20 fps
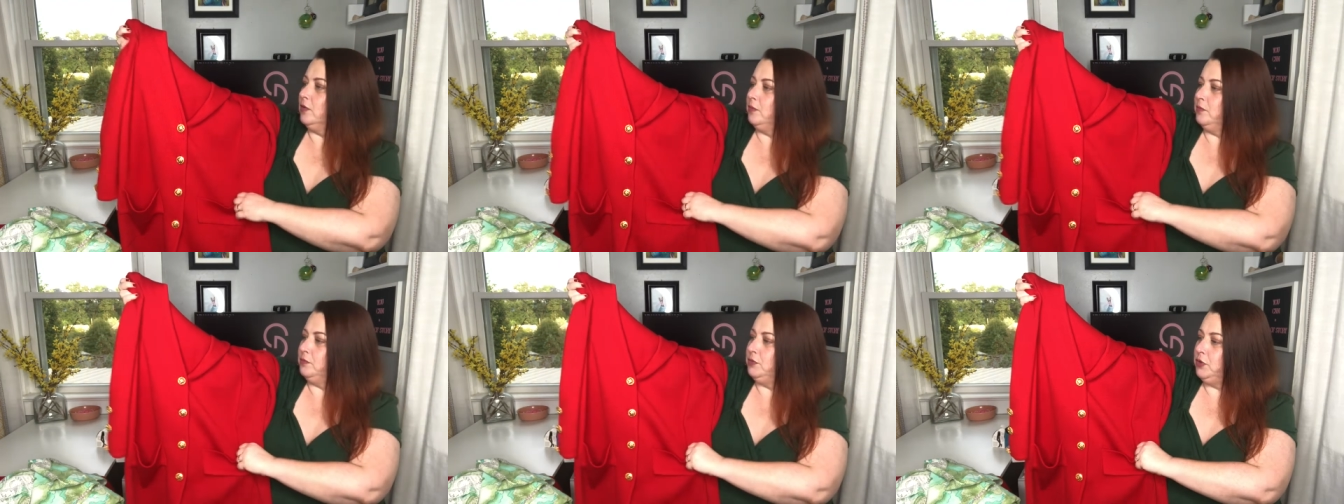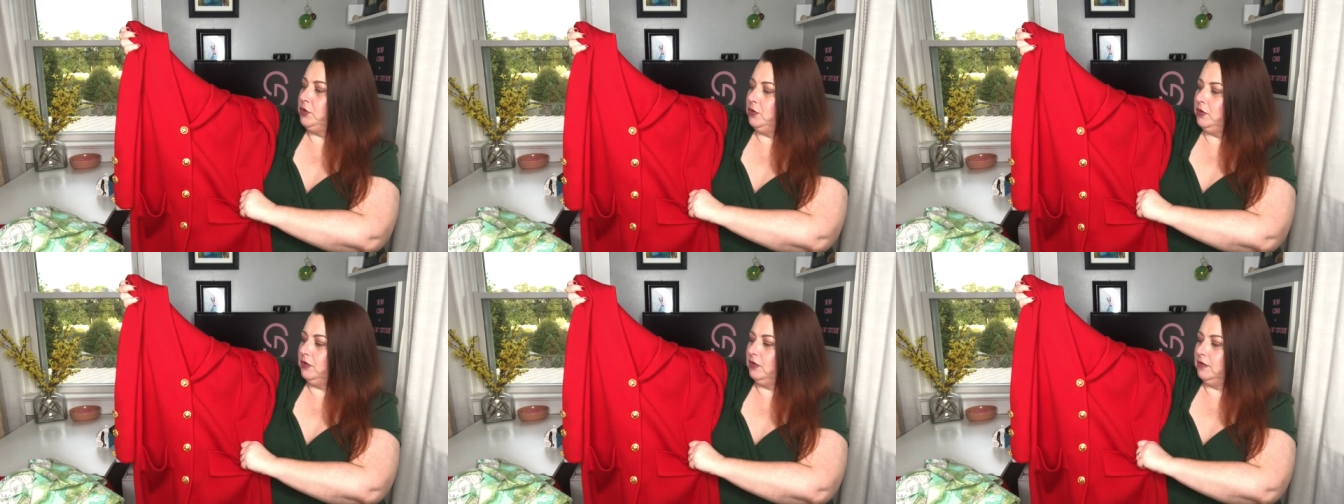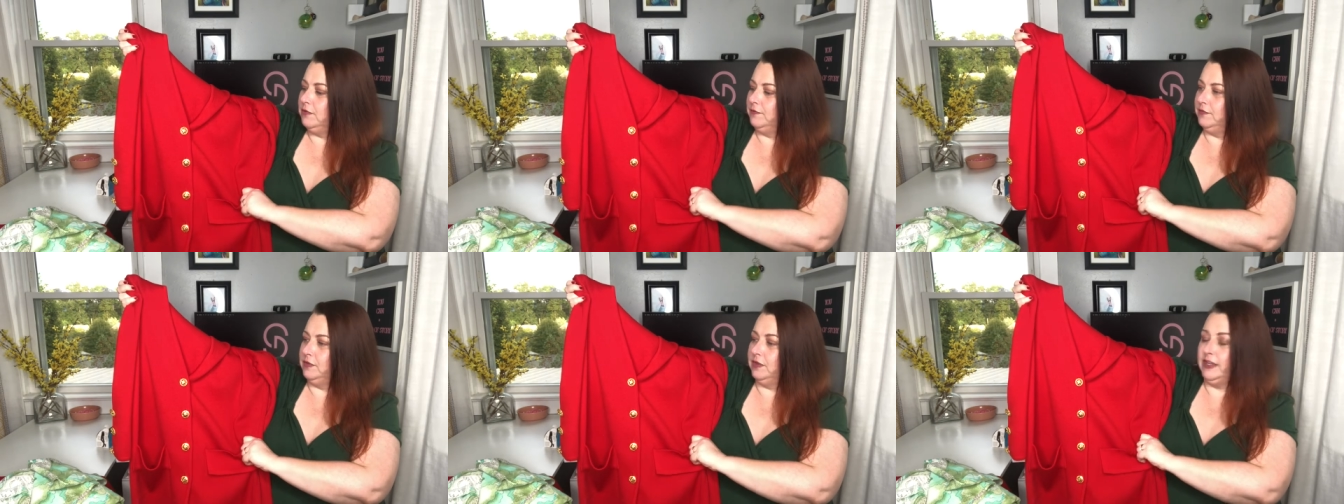
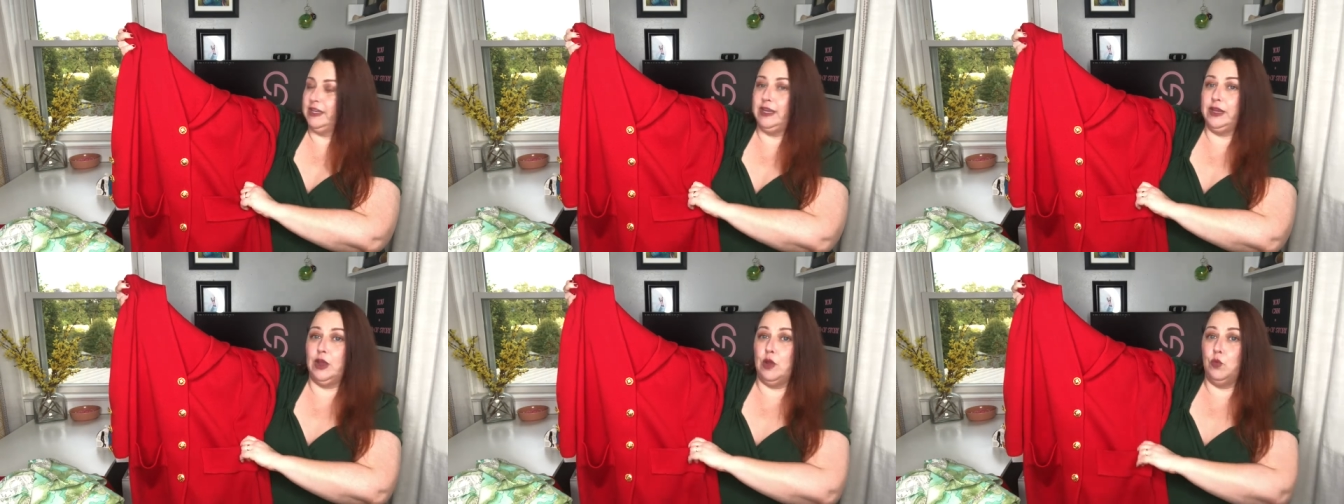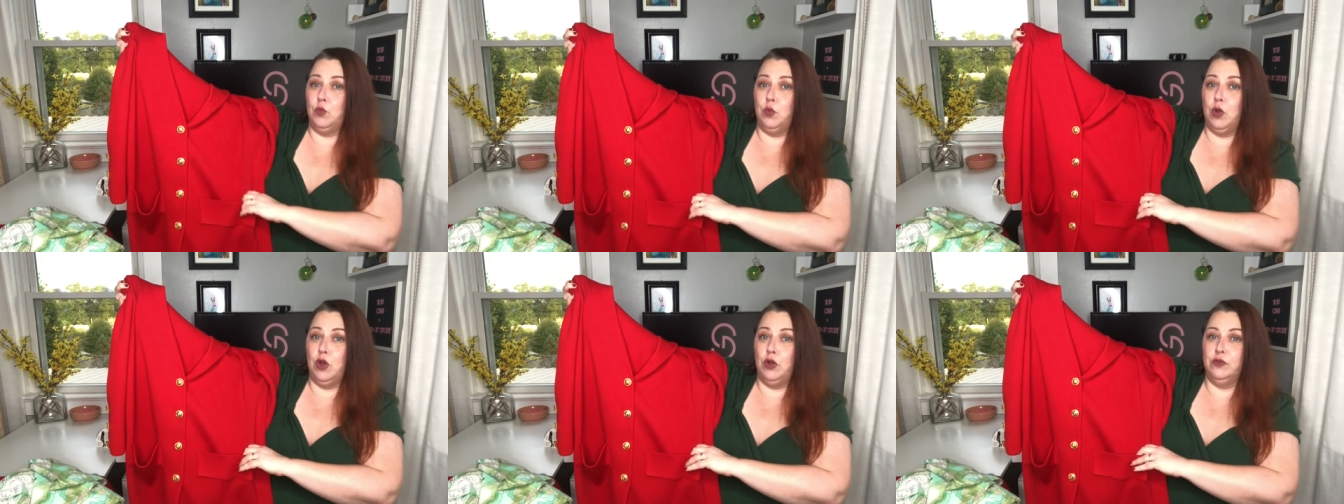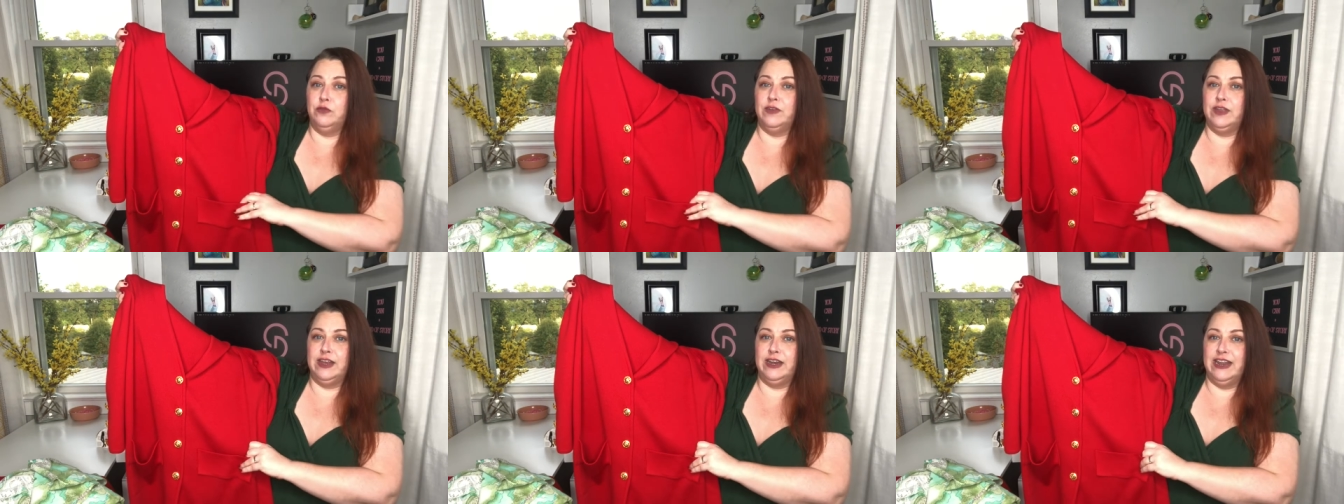beautifully
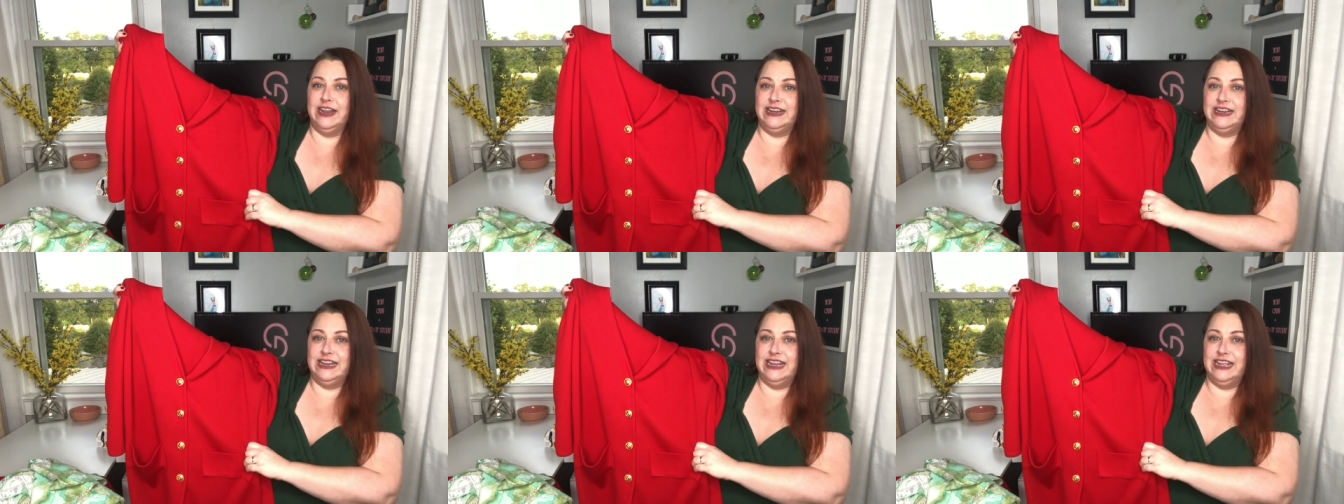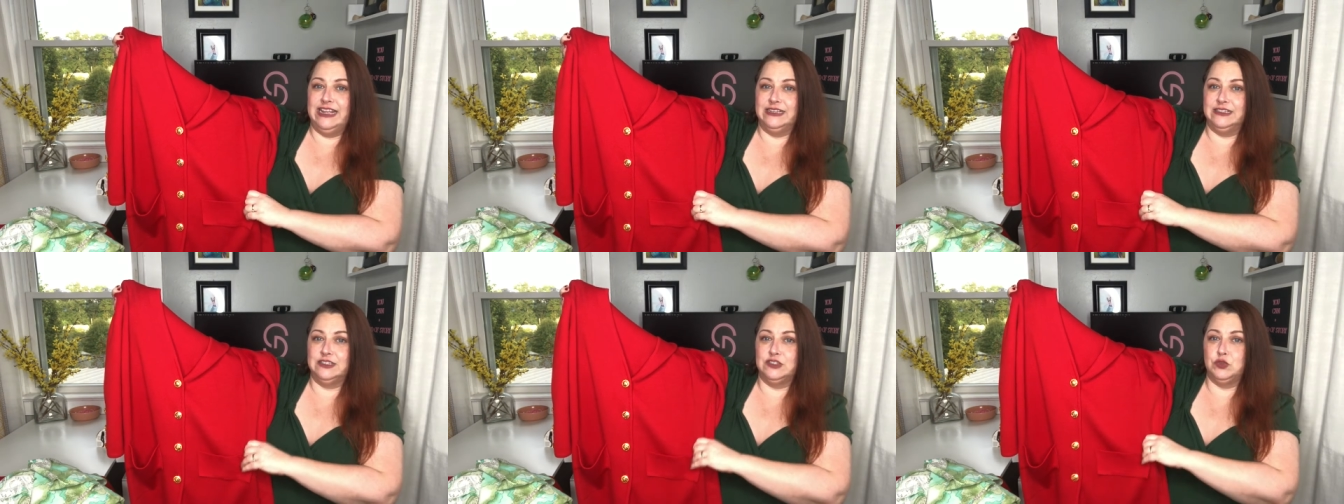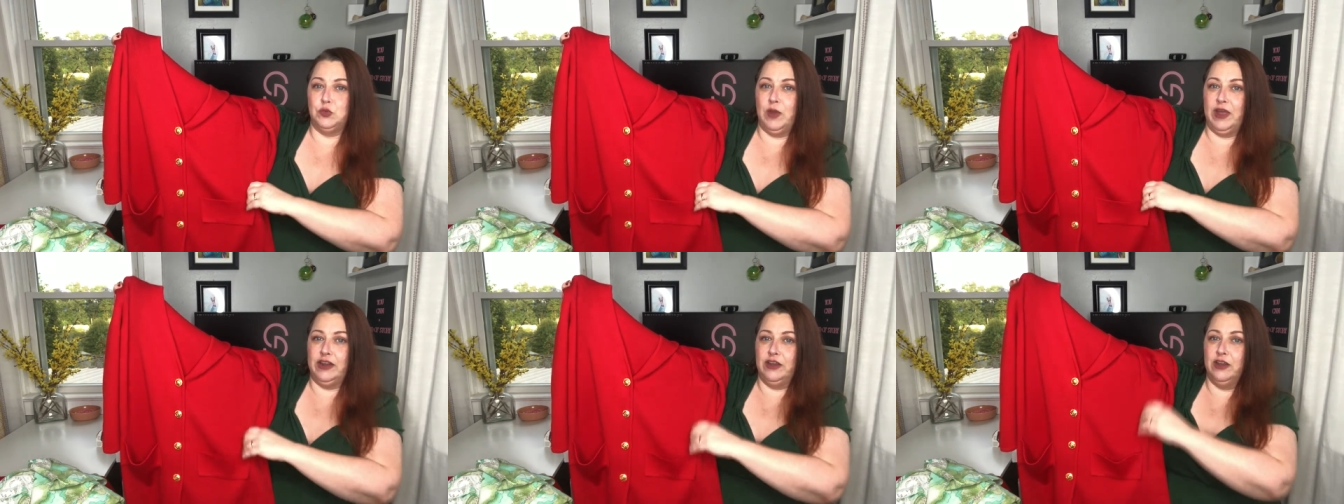woven knit
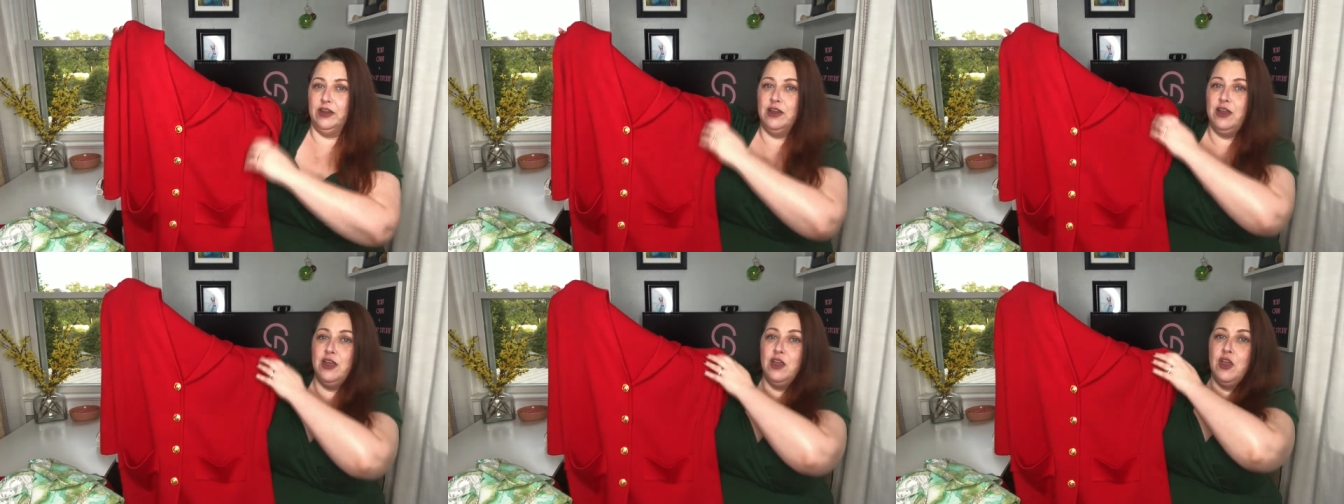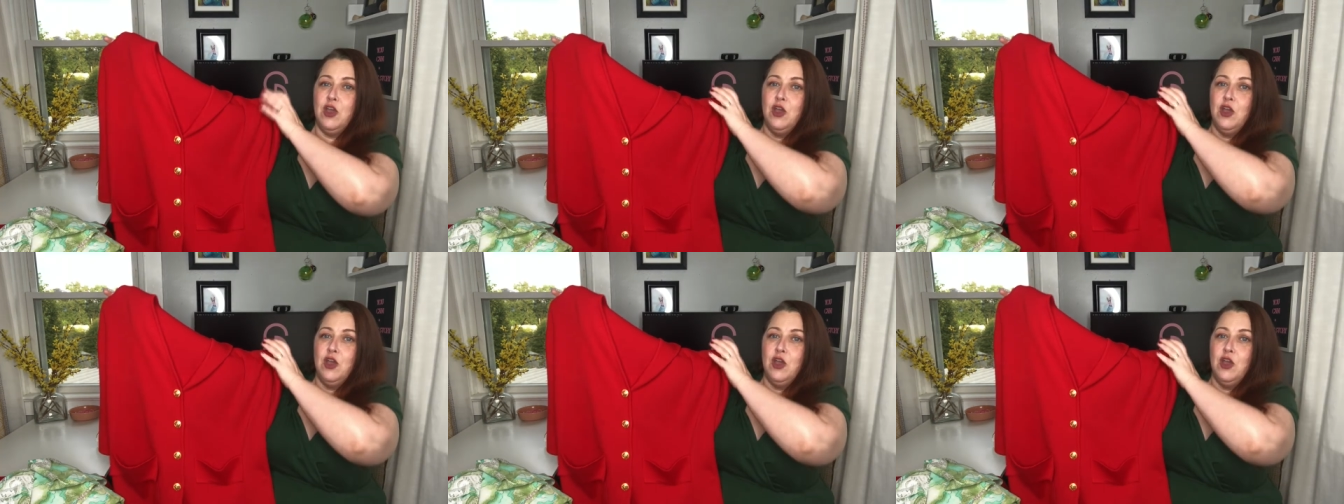sweater